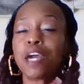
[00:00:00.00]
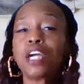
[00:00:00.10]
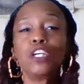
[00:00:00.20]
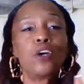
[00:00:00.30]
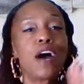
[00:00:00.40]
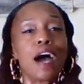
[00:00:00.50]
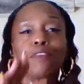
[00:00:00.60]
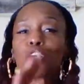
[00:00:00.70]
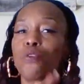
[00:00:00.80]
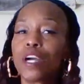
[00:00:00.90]
You don't have
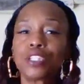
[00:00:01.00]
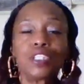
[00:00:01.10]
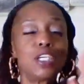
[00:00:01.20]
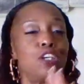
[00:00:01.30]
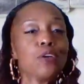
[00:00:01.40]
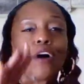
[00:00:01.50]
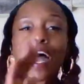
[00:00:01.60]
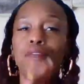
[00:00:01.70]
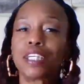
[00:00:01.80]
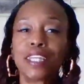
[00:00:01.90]
to question, you don't
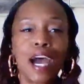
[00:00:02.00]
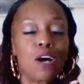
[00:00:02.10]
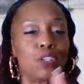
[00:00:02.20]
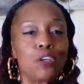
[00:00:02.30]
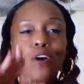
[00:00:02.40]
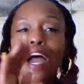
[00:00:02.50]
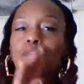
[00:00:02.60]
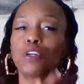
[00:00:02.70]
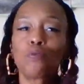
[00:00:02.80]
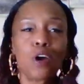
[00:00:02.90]
have to doubt, you don't have
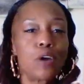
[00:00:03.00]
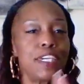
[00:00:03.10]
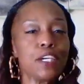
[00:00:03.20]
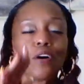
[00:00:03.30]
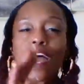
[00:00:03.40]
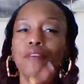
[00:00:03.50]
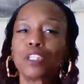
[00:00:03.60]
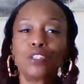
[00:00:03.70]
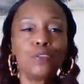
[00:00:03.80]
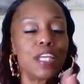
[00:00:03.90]
to worry, you don't have to
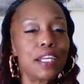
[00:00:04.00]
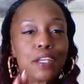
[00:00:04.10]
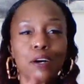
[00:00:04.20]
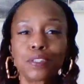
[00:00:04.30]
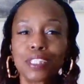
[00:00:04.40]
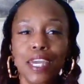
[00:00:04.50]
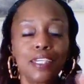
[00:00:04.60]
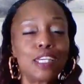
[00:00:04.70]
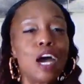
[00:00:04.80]
do none of those things,